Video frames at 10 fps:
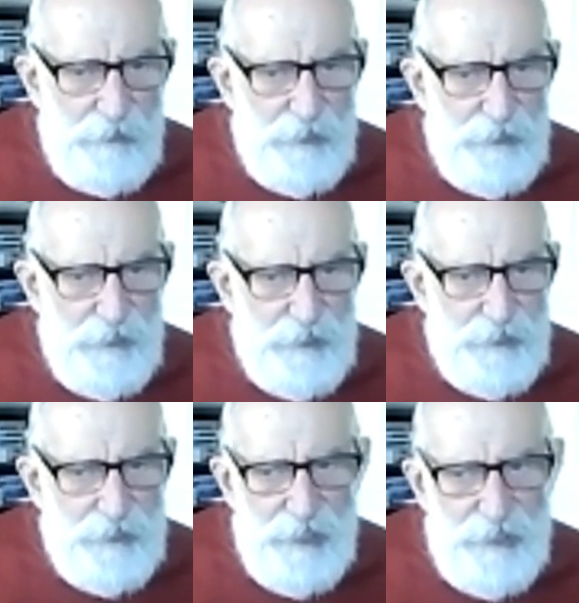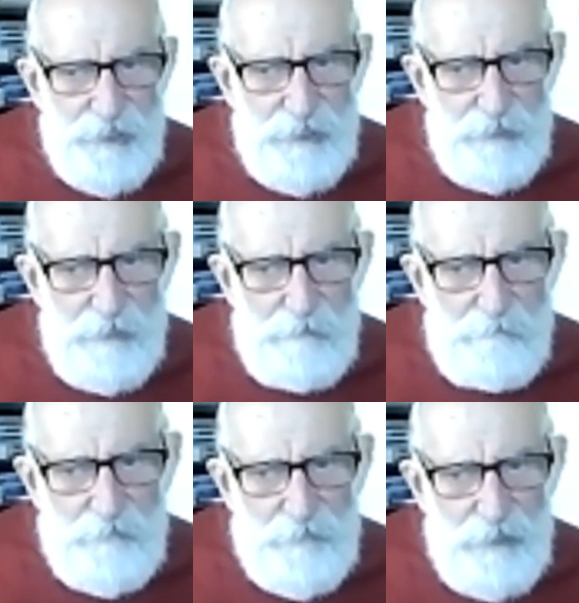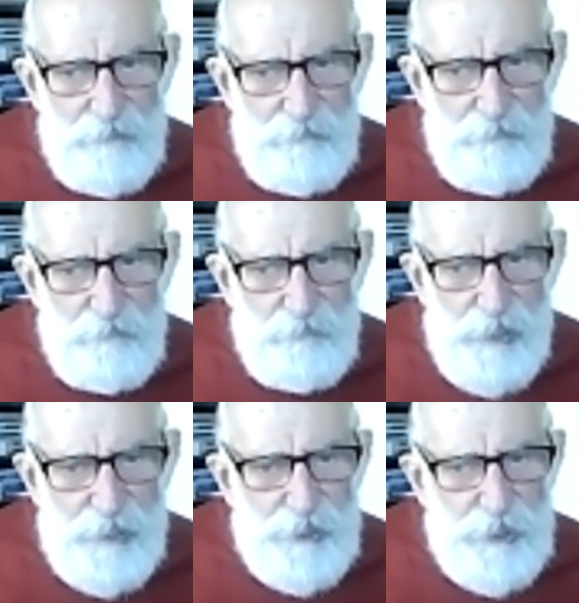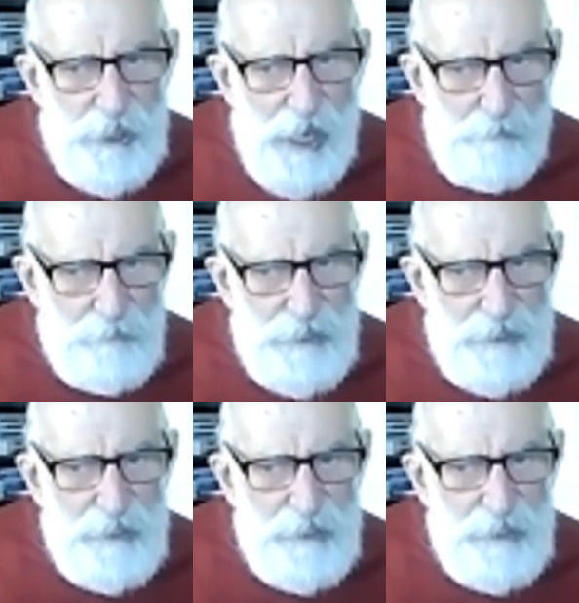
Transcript: This sense that we're trapped in